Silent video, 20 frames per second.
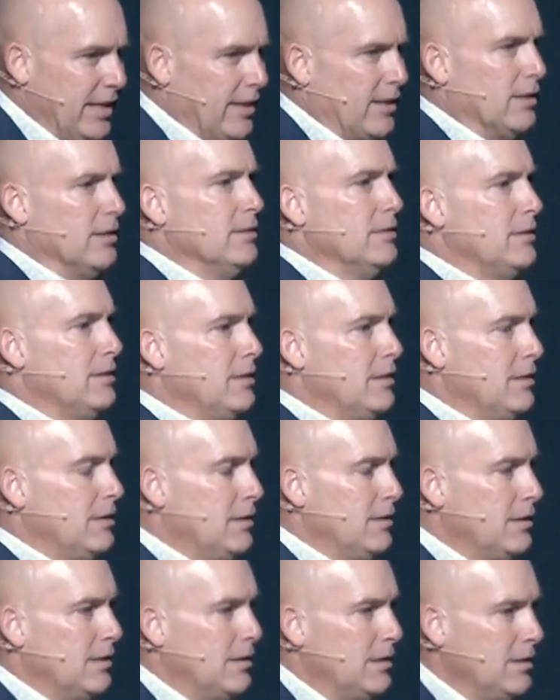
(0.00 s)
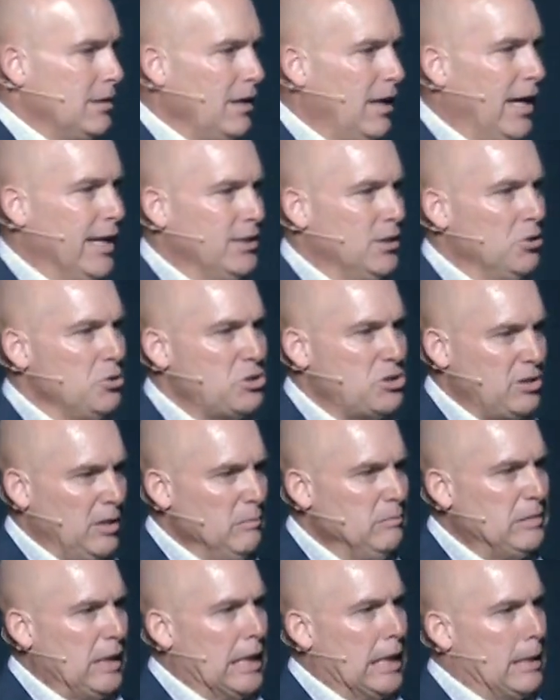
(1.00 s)
been there, I
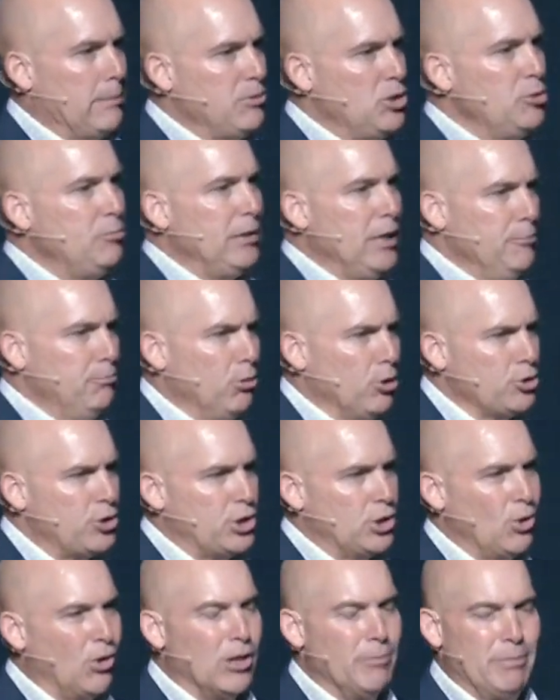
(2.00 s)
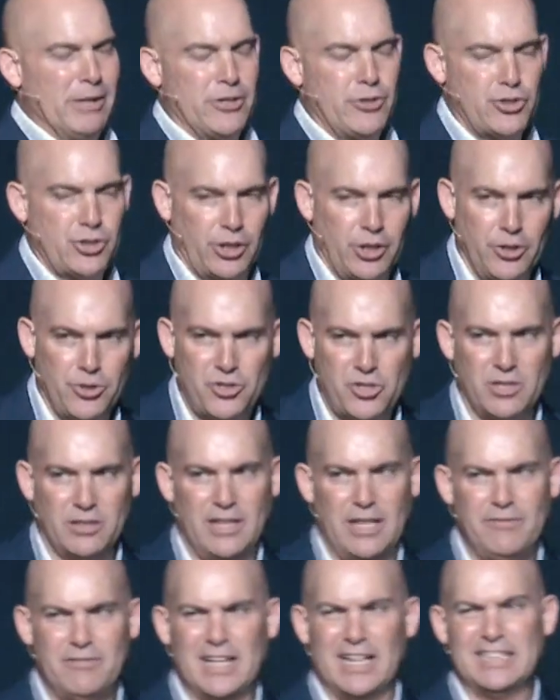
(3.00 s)
know sometimes people show up at
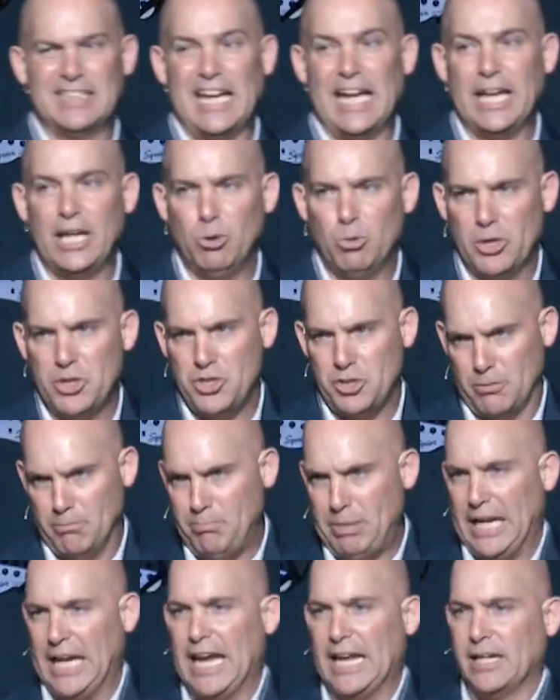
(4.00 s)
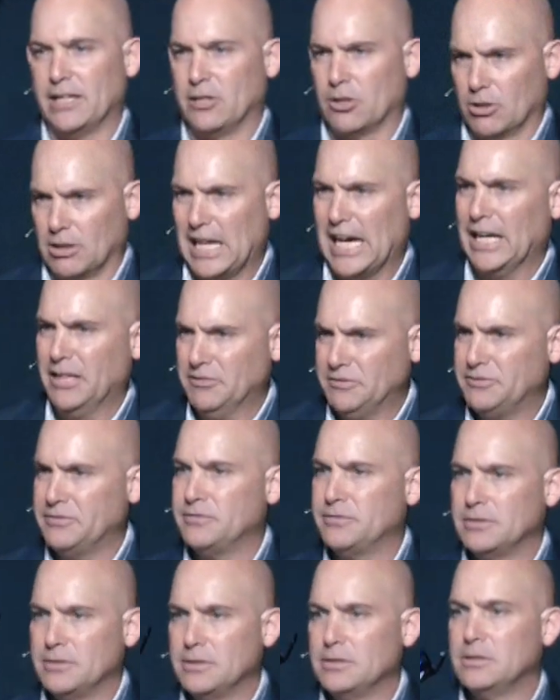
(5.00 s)
church and they've got anguish and pain in their
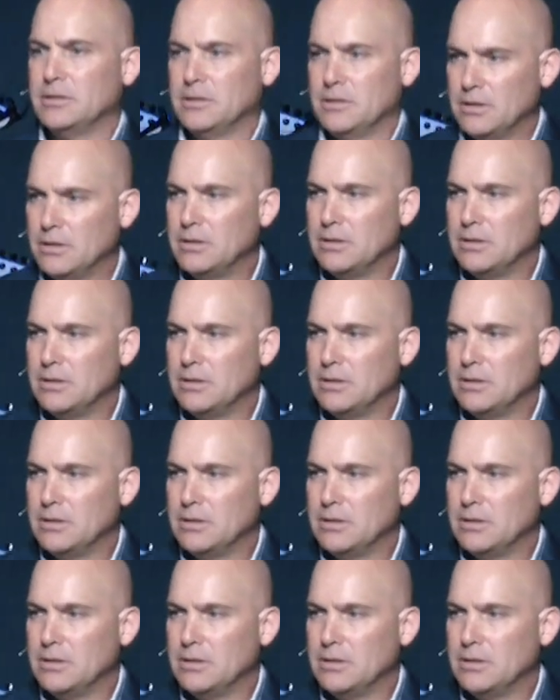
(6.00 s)
life